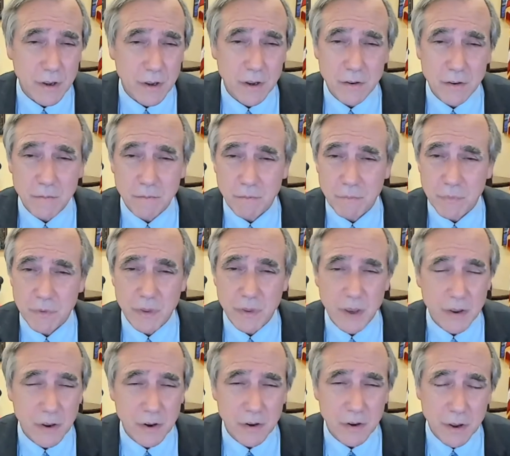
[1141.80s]
can
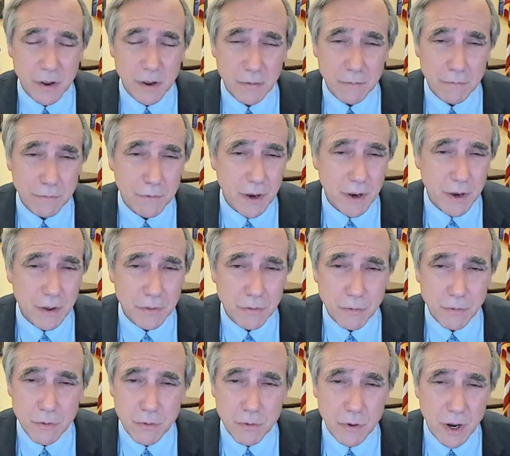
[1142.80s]
give
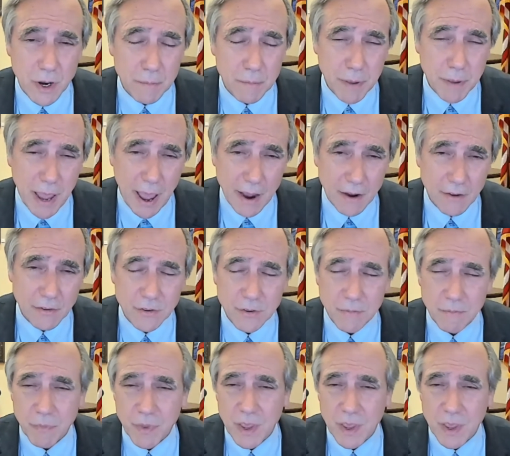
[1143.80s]
through PACs.